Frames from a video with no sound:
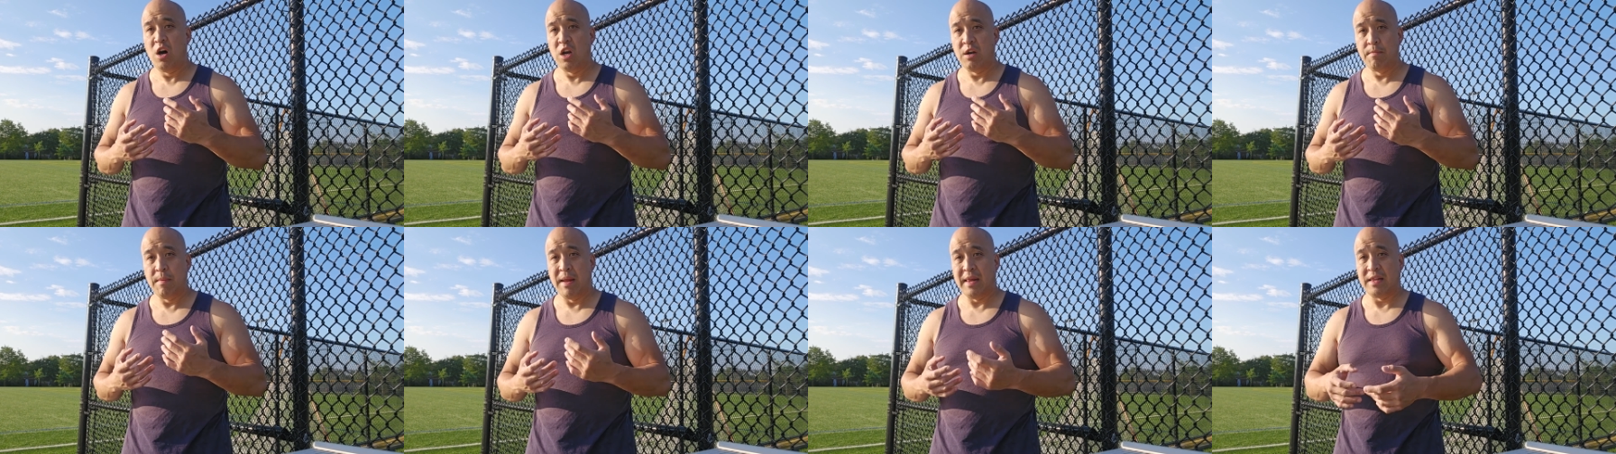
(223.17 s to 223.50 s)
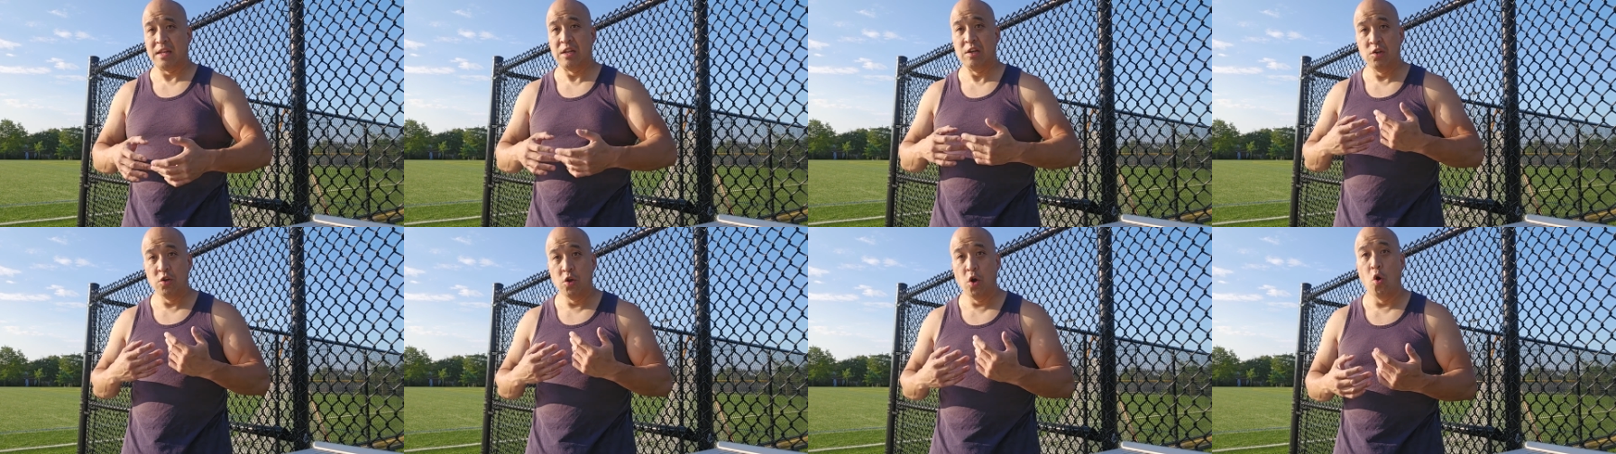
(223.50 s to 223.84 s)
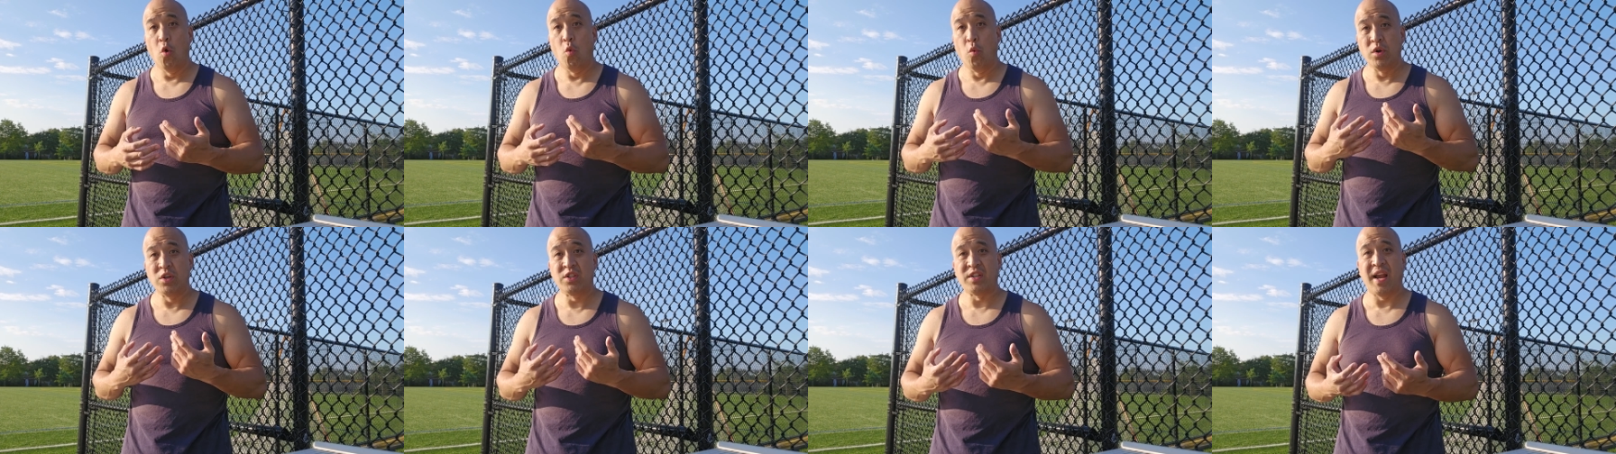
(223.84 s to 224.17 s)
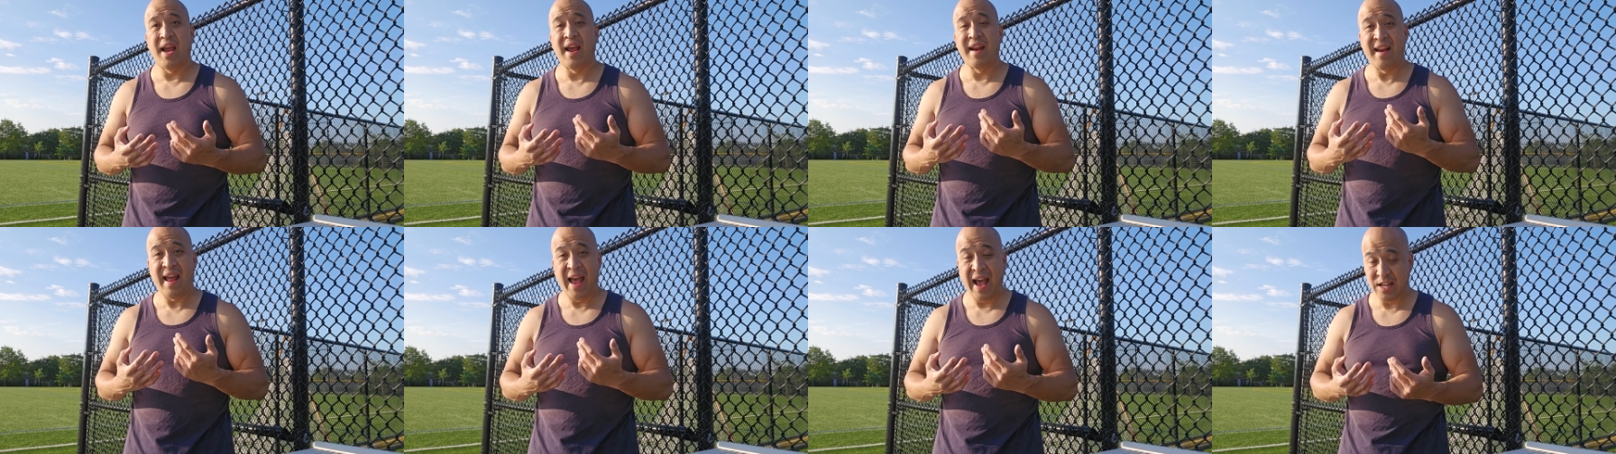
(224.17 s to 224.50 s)
automatically know which
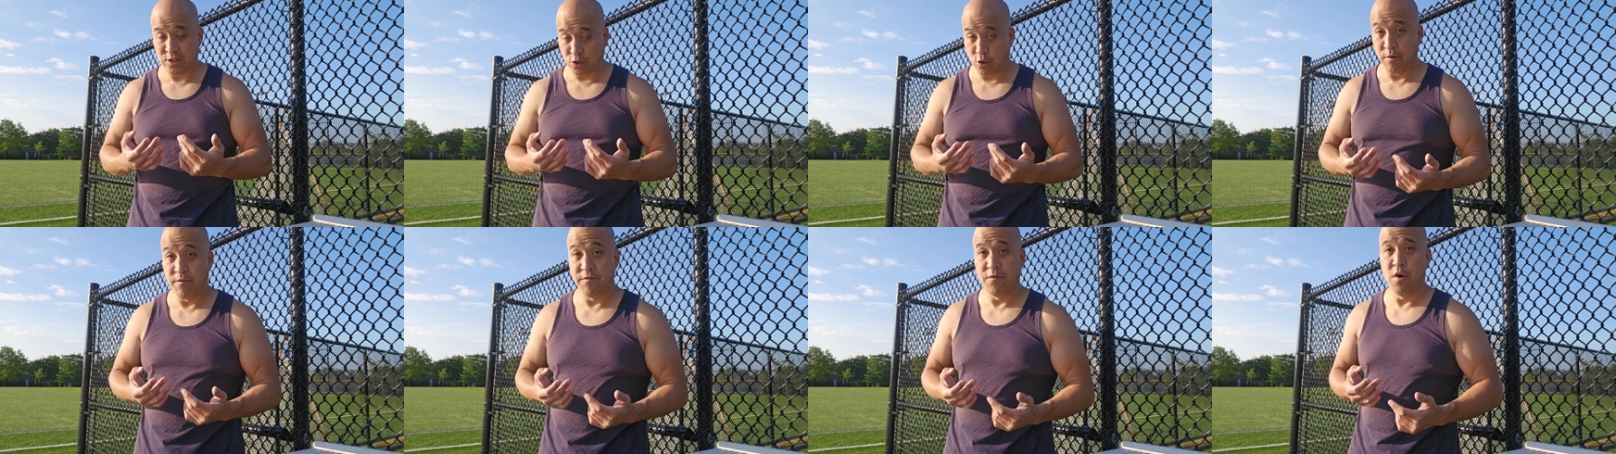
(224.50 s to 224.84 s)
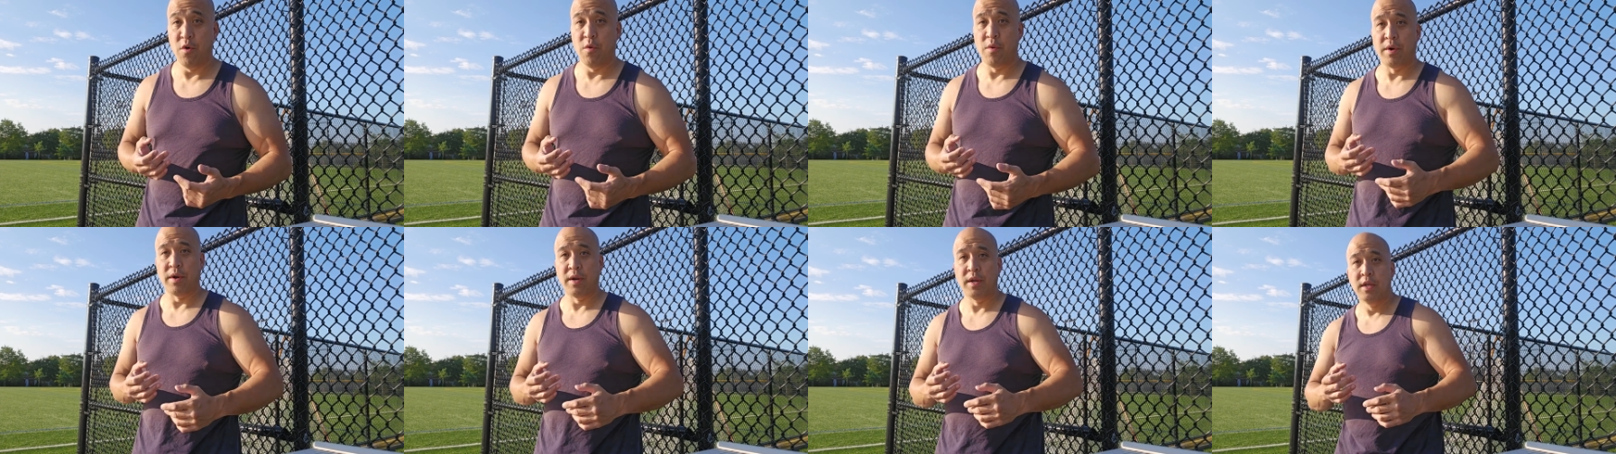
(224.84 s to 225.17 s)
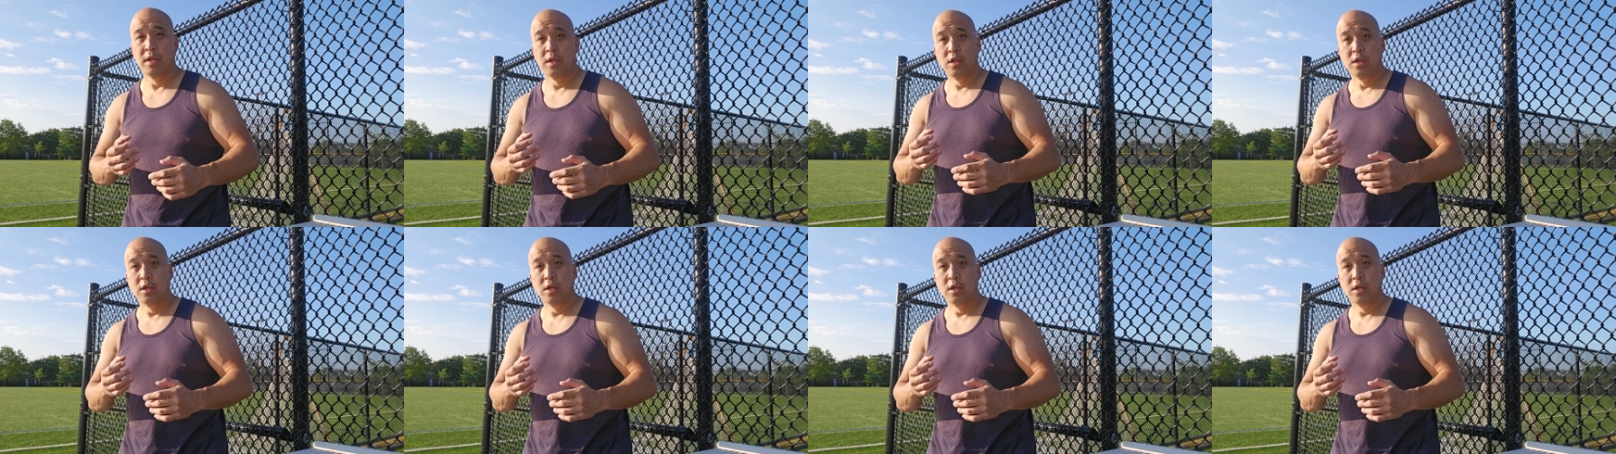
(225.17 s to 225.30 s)
hand has to go forward.